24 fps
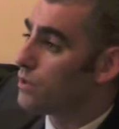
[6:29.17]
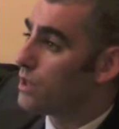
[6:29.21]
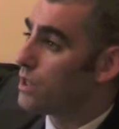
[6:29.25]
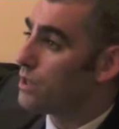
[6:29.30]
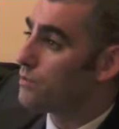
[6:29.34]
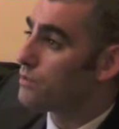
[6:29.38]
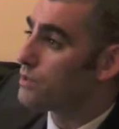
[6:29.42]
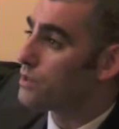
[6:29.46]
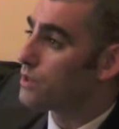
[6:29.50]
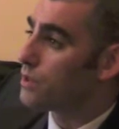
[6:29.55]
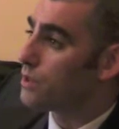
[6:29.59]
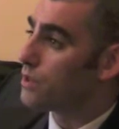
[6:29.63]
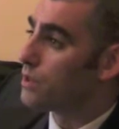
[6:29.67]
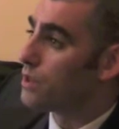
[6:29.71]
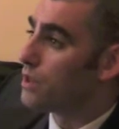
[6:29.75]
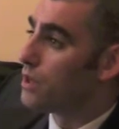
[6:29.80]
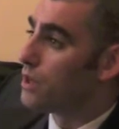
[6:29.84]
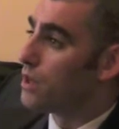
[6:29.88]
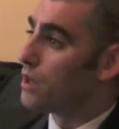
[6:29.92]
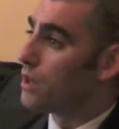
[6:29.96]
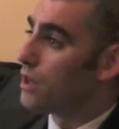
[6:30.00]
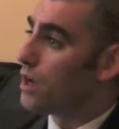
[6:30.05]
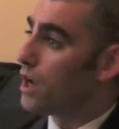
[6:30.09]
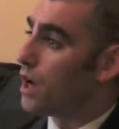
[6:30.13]
Williamson,
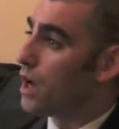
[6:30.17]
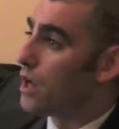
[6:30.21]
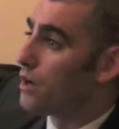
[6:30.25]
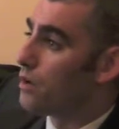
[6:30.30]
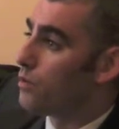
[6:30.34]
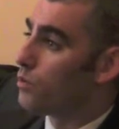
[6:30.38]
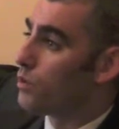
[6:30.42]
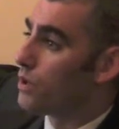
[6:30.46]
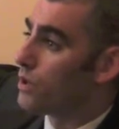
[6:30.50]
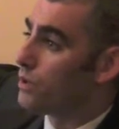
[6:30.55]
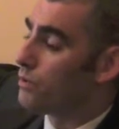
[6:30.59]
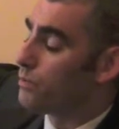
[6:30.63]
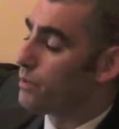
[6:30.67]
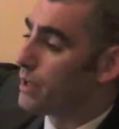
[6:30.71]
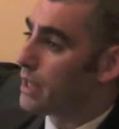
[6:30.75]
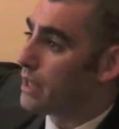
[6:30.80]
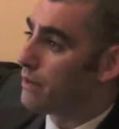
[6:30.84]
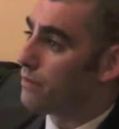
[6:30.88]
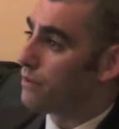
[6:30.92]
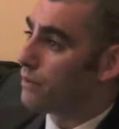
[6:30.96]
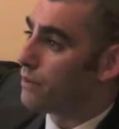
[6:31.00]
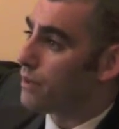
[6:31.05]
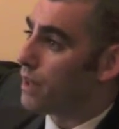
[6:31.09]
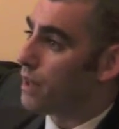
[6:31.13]
and we'd be
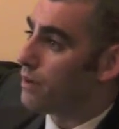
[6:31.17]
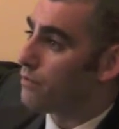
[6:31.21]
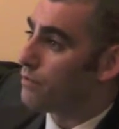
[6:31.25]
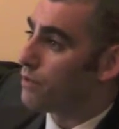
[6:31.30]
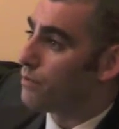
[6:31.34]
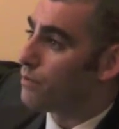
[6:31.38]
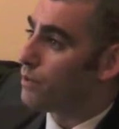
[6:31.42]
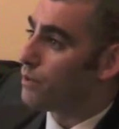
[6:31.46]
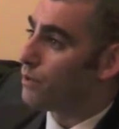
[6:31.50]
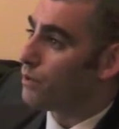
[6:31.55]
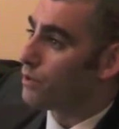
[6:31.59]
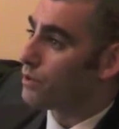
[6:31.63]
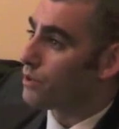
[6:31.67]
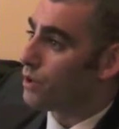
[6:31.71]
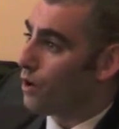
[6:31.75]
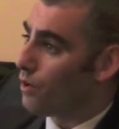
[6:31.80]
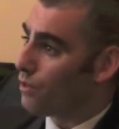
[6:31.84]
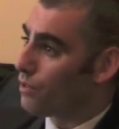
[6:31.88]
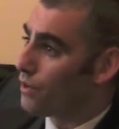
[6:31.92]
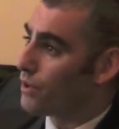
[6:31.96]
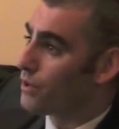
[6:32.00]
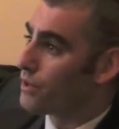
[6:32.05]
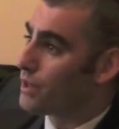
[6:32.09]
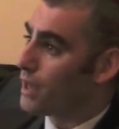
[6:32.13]
given that report
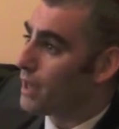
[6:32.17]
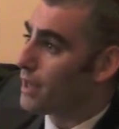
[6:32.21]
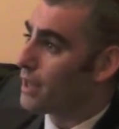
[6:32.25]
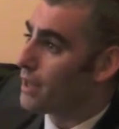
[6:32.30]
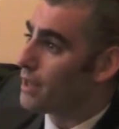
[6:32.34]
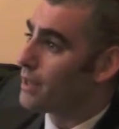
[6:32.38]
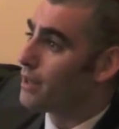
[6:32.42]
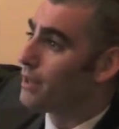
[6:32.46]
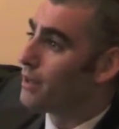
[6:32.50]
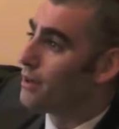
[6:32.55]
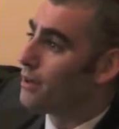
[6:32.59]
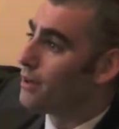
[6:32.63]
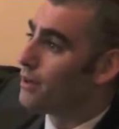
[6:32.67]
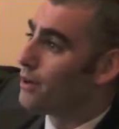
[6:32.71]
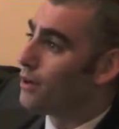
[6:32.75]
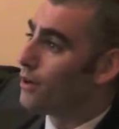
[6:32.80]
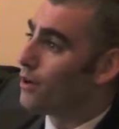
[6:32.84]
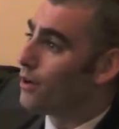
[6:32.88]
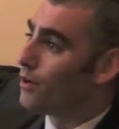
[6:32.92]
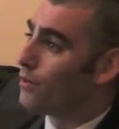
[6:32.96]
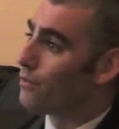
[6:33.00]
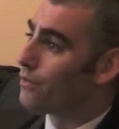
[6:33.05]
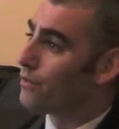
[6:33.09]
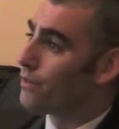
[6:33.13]
on the day
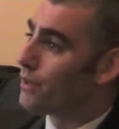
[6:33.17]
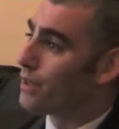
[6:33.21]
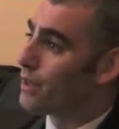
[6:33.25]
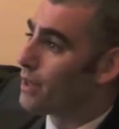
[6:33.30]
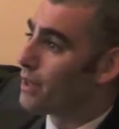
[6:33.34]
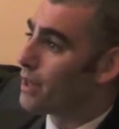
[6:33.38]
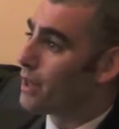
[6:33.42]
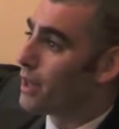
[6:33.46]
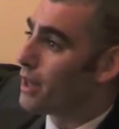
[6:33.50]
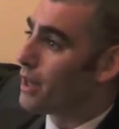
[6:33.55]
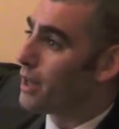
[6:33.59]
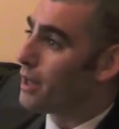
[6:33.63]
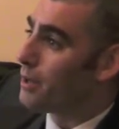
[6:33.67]
of the